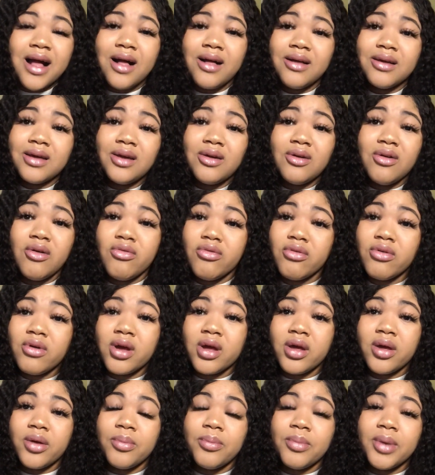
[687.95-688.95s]
get over
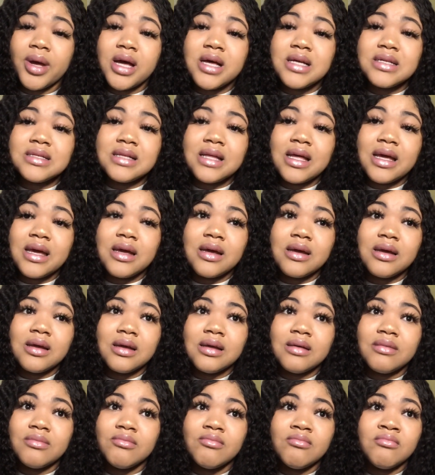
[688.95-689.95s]
it, because, like,
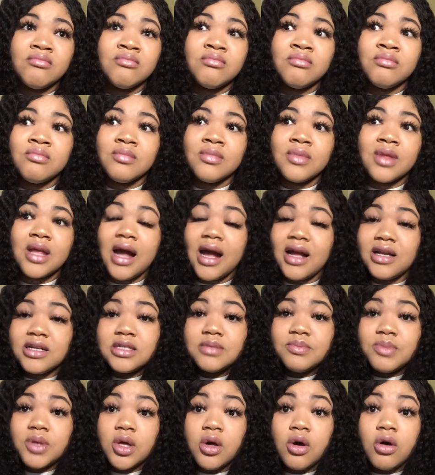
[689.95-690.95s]
I
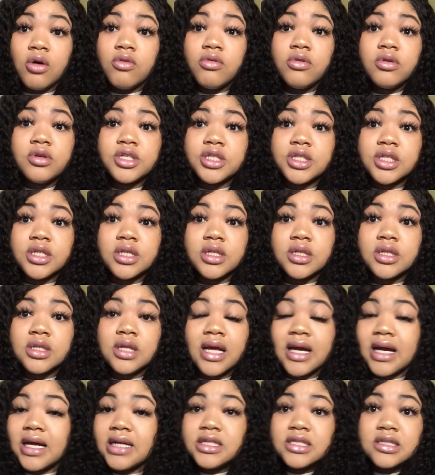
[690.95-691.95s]
just be over shit.
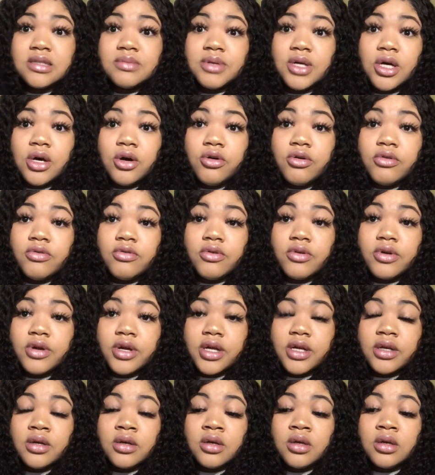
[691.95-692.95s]
Like, I just be over it.
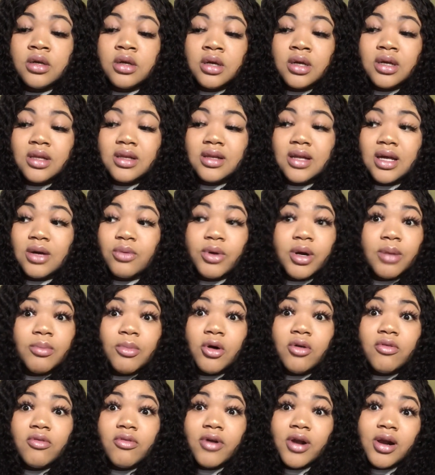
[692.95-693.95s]
Like, when I'm
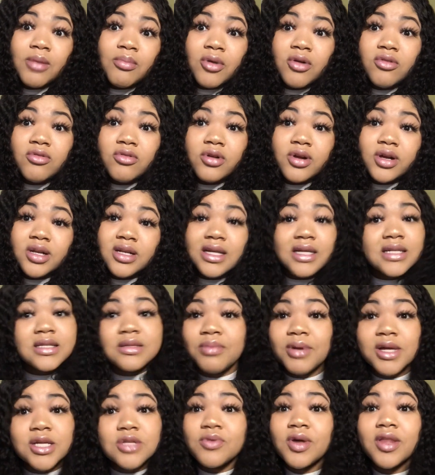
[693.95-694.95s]
over it, I'm over it. And that's the
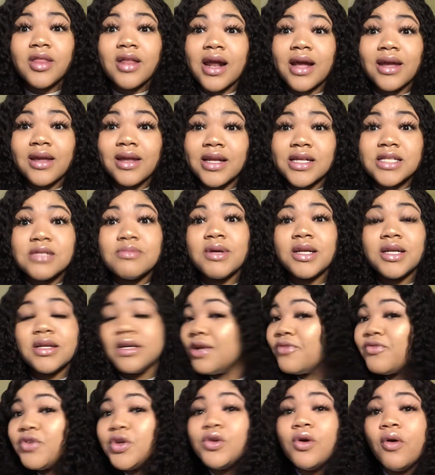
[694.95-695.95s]
best way that I can explain it. And
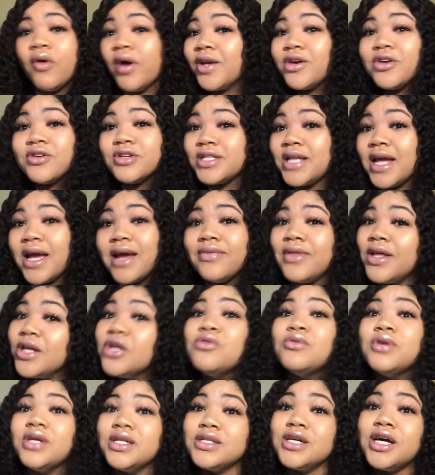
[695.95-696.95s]
if you don't understand, then you
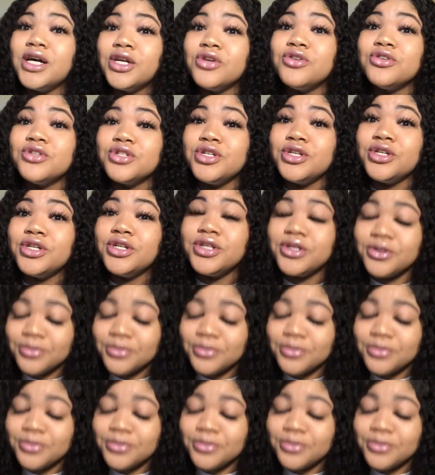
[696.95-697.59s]
need to understood.